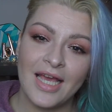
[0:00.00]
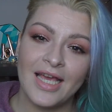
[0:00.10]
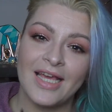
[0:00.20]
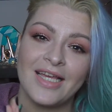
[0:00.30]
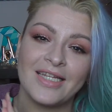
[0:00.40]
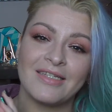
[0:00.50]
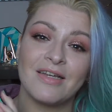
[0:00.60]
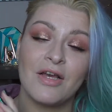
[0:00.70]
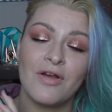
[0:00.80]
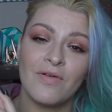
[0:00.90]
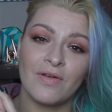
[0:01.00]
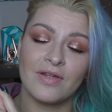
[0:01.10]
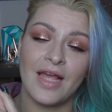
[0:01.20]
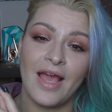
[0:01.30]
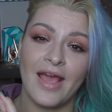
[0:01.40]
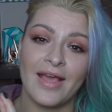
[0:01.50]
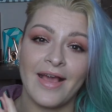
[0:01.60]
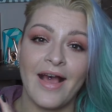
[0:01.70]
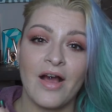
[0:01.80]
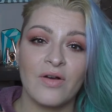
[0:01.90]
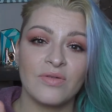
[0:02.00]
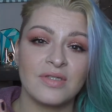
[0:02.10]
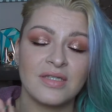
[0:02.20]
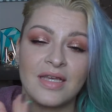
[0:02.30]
and we're gonna hang out.